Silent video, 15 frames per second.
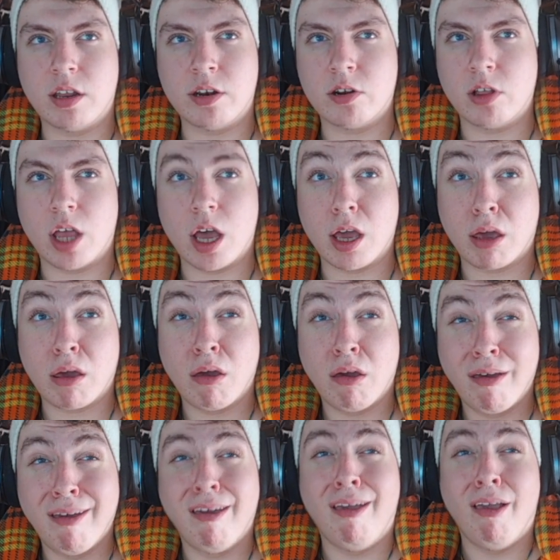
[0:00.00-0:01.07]
and you're like,
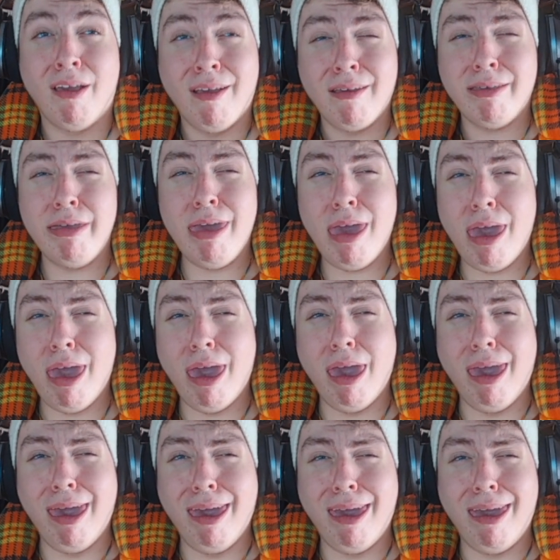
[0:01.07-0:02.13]

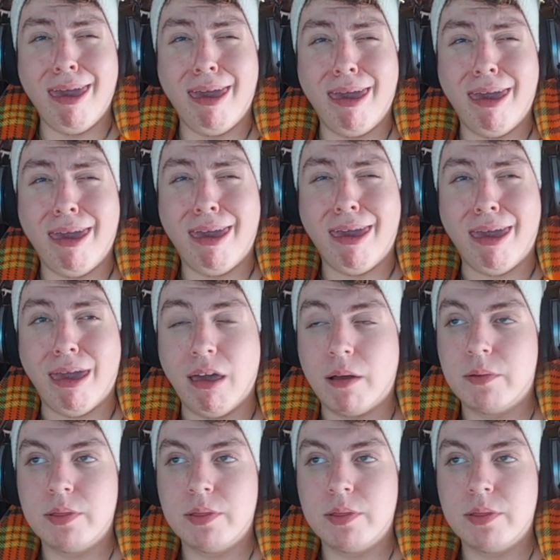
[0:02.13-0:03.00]
yeah!